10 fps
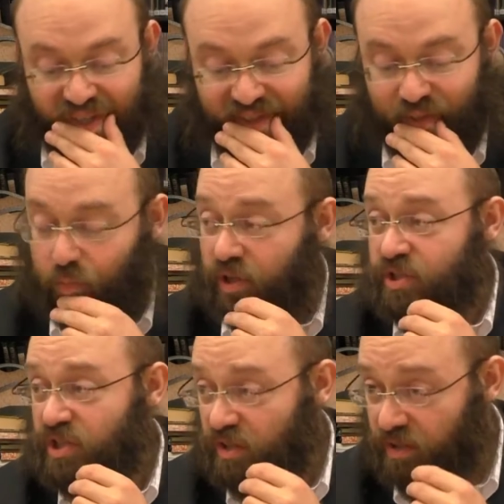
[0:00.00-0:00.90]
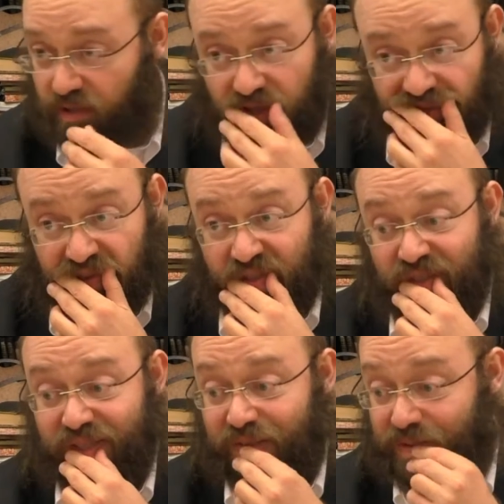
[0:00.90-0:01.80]
So one Shita, the first
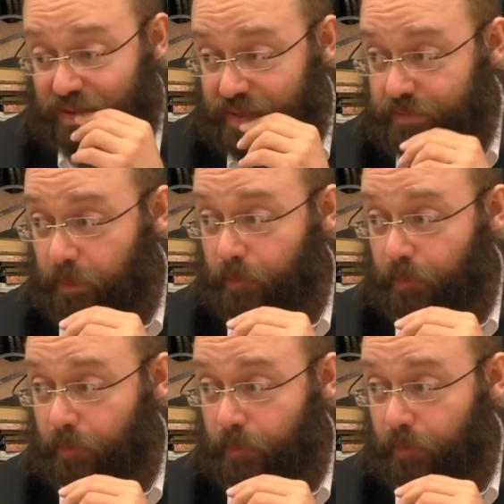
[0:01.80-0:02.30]
Shita holds